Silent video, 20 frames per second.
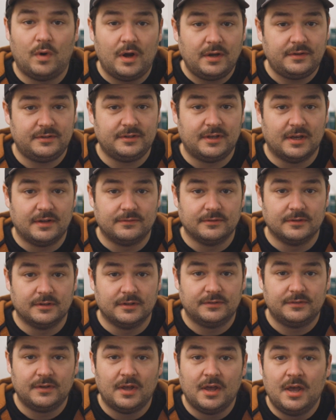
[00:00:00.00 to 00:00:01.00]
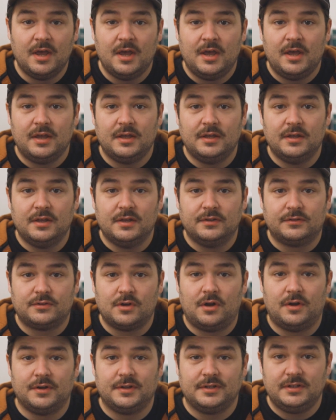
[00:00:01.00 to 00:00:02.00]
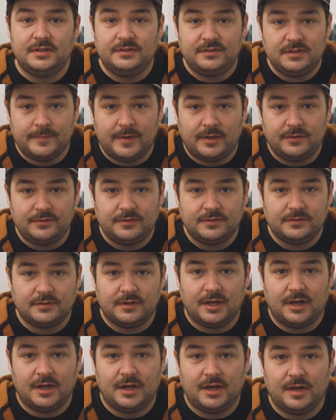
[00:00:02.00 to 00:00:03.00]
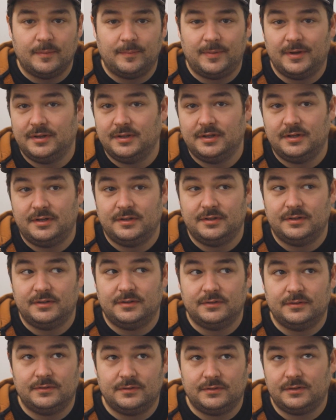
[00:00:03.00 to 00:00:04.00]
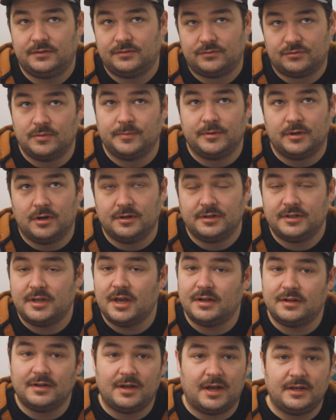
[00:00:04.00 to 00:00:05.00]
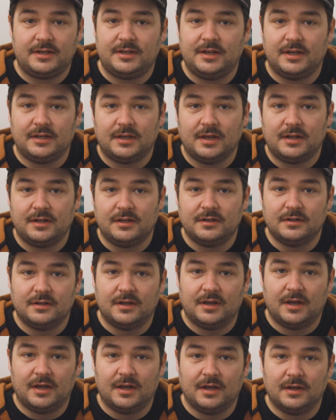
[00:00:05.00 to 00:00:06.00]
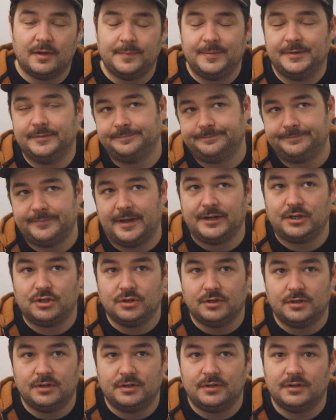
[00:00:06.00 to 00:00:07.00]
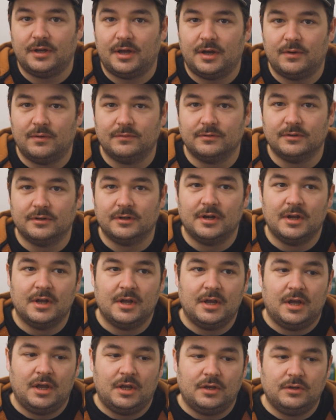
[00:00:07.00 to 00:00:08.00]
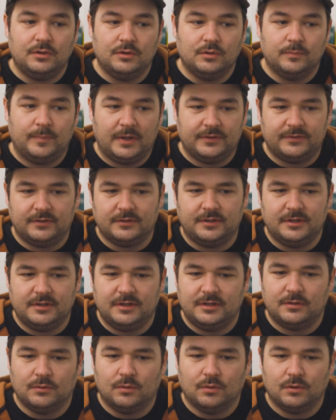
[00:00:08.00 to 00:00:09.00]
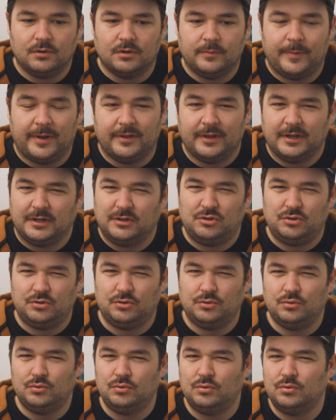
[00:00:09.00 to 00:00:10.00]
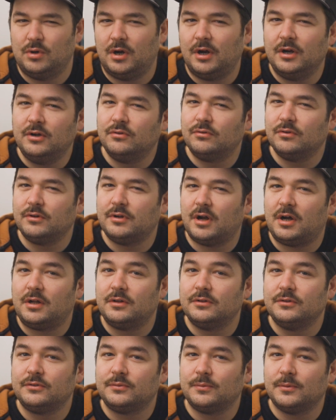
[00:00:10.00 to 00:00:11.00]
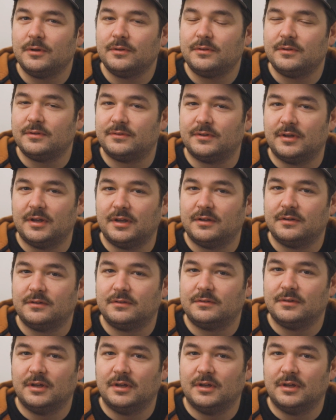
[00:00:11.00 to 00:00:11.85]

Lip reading: want to get for this is called Easy Melt, but it is extremely hard to get. I can't get it. I could, however, you basically need to order about like $200 worth. It's like